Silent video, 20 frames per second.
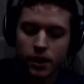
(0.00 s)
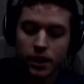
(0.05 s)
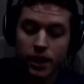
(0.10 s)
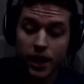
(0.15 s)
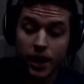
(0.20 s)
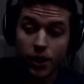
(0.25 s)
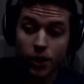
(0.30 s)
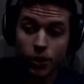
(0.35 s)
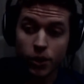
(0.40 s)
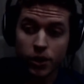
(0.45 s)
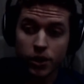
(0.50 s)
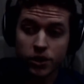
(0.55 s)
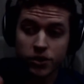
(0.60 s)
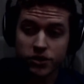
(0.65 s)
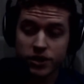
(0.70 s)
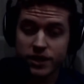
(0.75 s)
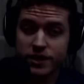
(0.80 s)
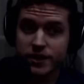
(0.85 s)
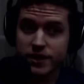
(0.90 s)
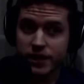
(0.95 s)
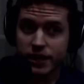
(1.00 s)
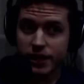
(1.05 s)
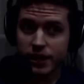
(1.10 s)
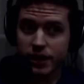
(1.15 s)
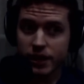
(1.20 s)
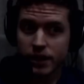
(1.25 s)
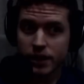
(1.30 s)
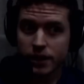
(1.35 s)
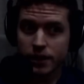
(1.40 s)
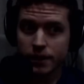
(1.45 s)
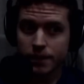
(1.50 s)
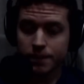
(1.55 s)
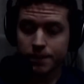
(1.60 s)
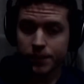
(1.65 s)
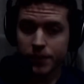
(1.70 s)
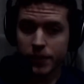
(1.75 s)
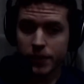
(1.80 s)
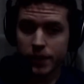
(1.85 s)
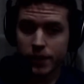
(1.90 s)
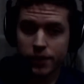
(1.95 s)
Now, Christy,
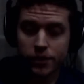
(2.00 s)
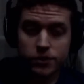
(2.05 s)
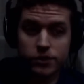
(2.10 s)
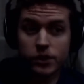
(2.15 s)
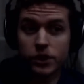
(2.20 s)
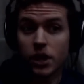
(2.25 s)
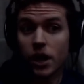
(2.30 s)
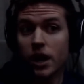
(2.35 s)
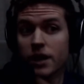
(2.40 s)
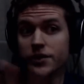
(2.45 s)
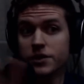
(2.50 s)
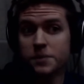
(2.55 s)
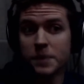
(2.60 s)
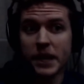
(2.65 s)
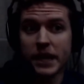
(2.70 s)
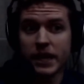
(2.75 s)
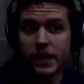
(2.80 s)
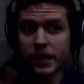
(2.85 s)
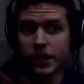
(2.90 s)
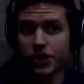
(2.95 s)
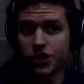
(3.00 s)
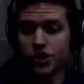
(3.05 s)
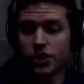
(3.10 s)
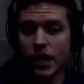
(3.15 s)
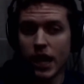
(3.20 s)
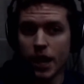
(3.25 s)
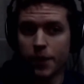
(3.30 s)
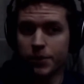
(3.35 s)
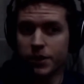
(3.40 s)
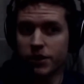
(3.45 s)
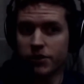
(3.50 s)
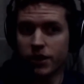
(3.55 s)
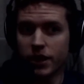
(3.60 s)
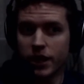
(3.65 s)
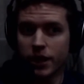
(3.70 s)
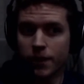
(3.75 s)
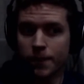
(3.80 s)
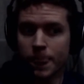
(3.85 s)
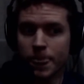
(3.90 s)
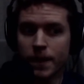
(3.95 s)
there's a lot of speculation happening right
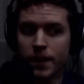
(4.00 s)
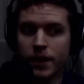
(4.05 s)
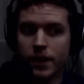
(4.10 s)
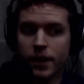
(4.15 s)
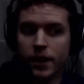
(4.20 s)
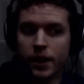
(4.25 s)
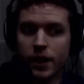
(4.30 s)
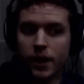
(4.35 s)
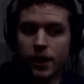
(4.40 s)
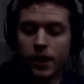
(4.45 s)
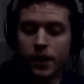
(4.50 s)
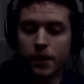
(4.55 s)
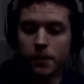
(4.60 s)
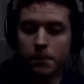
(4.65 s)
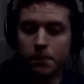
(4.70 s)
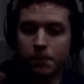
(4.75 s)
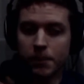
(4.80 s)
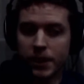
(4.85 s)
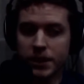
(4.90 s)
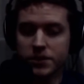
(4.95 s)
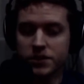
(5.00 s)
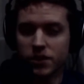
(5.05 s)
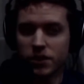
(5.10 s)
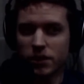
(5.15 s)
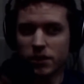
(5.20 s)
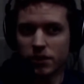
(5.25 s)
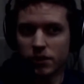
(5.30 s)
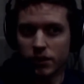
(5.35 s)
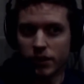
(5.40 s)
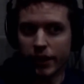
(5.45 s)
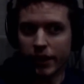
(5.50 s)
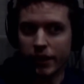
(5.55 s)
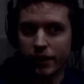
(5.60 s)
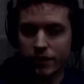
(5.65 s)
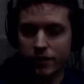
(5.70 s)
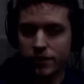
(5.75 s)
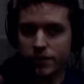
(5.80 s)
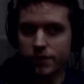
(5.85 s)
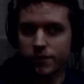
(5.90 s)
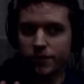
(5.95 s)
now, based on like
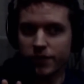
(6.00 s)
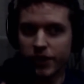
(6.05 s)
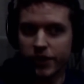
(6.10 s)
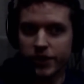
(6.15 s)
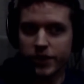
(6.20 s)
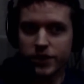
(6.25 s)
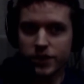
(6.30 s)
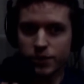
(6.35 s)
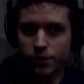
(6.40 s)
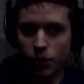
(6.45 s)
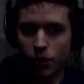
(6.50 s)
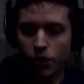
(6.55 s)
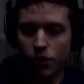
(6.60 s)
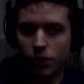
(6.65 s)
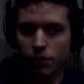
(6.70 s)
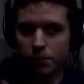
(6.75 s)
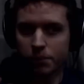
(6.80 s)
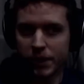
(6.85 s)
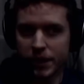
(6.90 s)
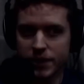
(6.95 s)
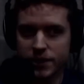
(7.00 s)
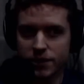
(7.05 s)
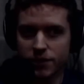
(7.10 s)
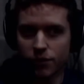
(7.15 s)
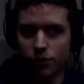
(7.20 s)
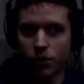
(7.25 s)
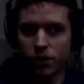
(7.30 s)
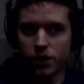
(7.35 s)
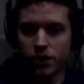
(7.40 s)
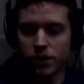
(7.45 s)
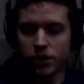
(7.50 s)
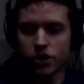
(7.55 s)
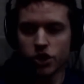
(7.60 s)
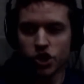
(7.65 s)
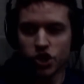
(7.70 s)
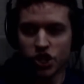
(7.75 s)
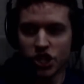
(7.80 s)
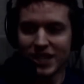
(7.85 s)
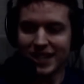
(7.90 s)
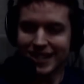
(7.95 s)
some very small bits of what
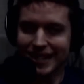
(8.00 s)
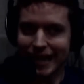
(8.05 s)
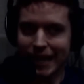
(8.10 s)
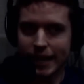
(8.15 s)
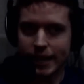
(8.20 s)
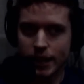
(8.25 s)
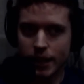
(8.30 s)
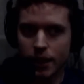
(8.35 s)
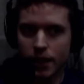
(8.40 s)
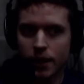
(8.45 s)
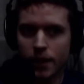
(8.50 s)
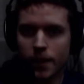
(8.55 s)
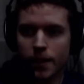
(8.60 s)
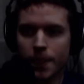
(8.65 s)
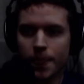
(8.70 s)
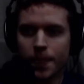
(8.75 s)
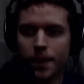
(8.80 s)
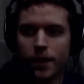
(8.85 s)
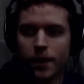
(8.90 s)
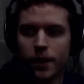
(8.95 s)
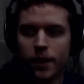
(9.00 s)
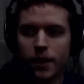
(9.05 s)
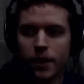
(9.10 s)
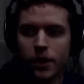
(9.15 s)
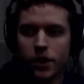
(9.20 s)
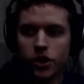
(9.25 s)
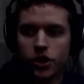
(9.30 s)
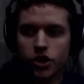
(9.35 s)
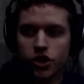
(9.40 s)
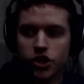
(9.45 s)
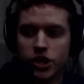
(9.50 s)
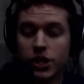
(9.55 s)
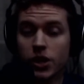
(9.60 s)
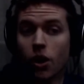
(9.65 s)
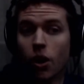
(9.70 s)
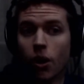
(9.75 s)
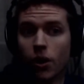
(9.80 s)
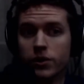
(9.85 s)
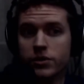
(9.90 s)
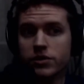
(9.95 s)
she said. She
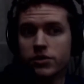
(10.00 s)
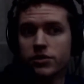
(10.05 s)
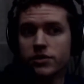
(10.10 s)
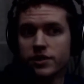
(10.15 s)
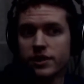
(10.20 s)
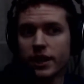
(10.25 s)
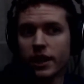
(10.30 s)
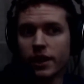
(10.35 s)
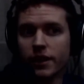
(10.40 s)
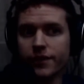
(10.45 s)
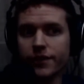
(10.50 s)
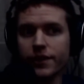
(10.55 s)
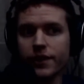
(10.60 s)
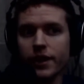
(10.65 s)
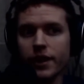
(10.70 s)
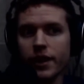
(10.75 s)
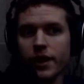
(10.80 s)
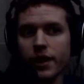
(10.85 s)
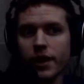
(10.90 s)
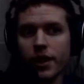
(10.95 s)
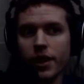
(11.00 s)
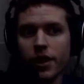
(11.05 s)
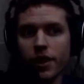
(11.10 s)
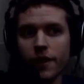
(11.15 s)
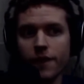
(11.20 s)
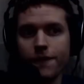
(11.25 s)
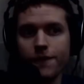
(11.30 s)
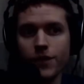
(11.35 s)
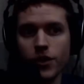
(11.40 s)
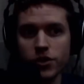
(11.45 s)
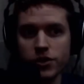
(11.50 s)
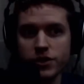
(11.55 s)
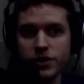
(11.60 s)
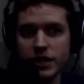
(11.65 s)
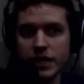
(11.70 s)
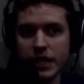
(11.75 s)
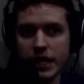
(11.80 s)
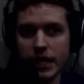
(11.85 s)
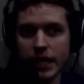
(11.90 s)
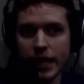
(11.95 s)
calls herself the
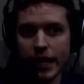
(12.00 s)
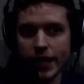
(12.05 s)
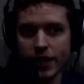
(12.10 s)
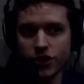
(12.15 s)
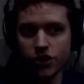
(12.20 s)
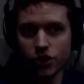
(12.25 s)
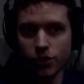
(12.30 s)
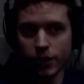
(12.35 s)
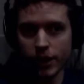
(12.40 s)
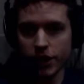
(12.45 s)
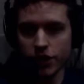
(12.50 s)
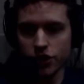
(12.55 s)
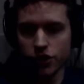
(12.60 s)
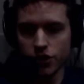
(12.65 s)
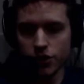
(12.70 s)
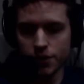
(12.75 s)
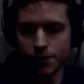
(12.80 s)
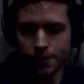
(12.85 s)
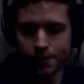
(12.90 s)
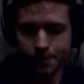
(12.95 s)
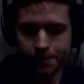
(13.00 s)
first HOH.